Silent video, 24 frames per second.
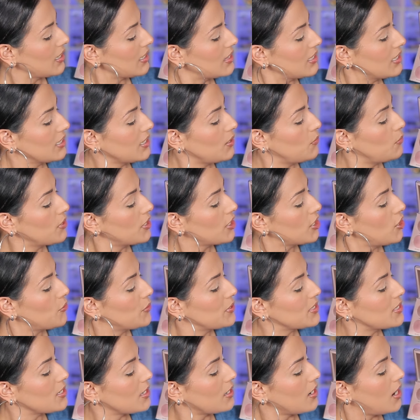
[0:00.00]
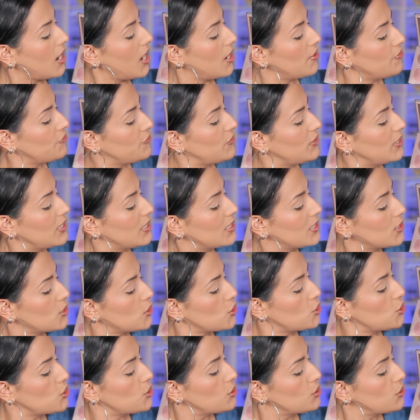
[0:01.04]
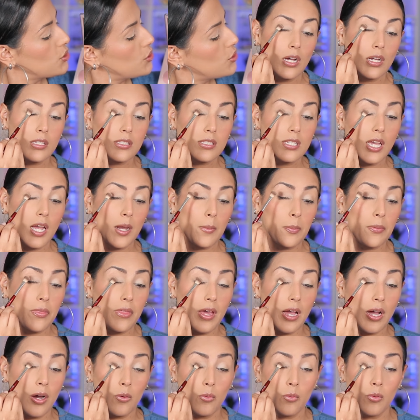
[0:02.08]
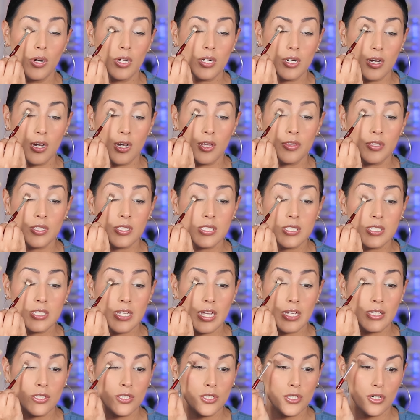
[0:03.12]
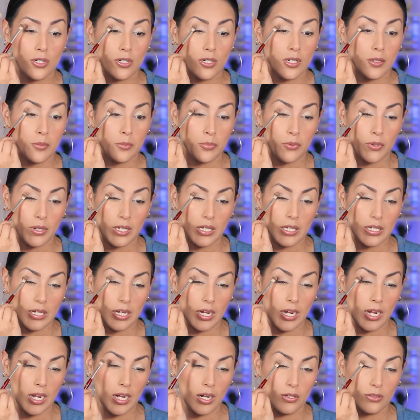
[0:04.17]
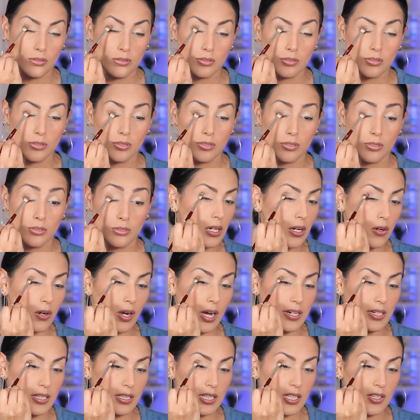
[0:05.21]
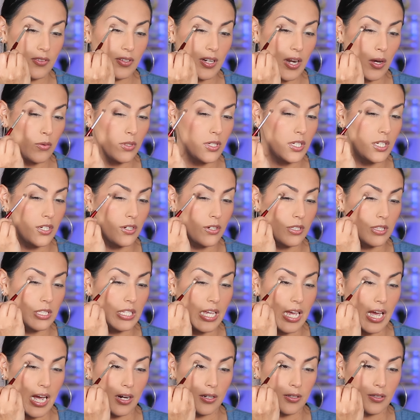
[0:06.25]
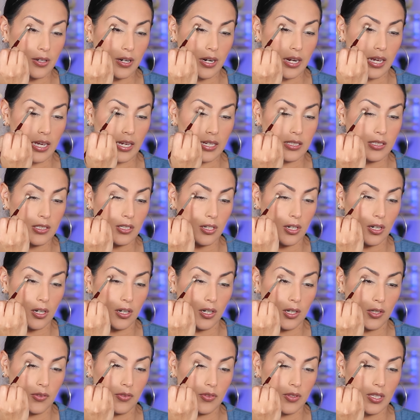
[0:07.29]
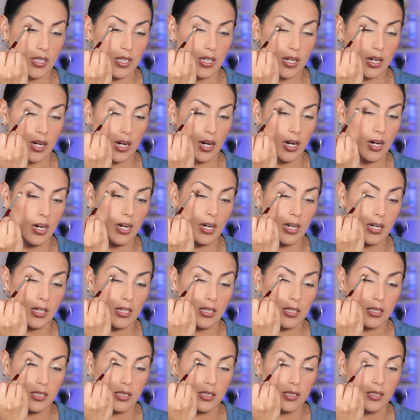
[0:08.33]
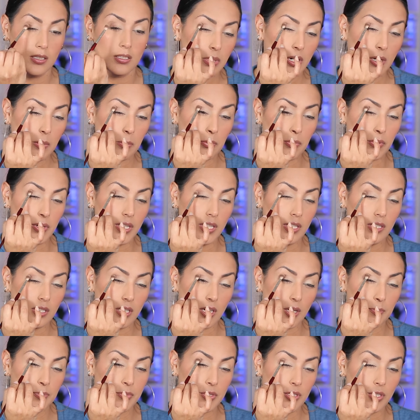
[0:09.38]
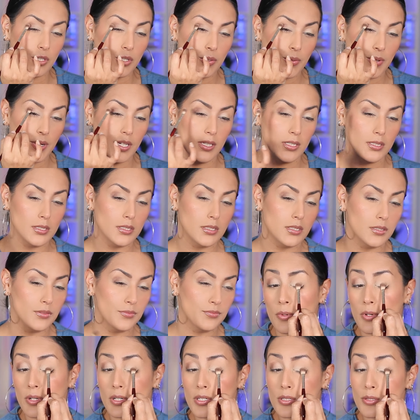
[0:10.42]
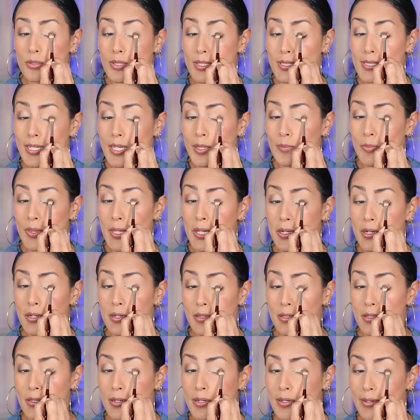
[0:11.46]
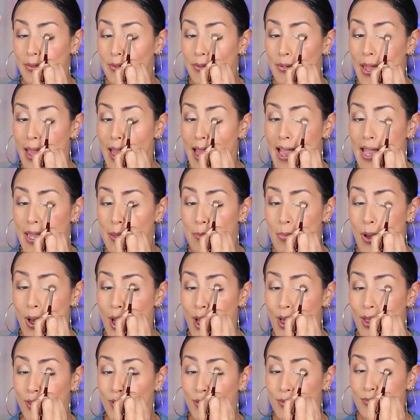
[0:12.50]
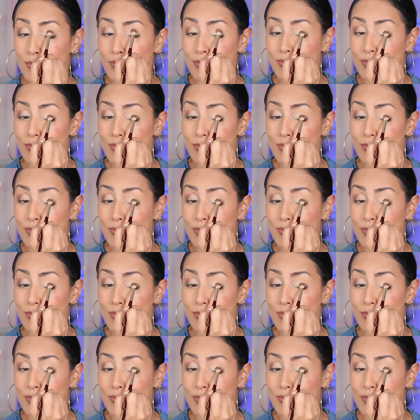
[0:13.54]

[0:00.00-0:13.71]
I think I wanna go into Confident. I'll tap that one on the center and bring it out. And I'll kind of leave it out here on the outer end of the eye, but I'll bring it up to the crease. We're gonna do the same thing on the other eyeball.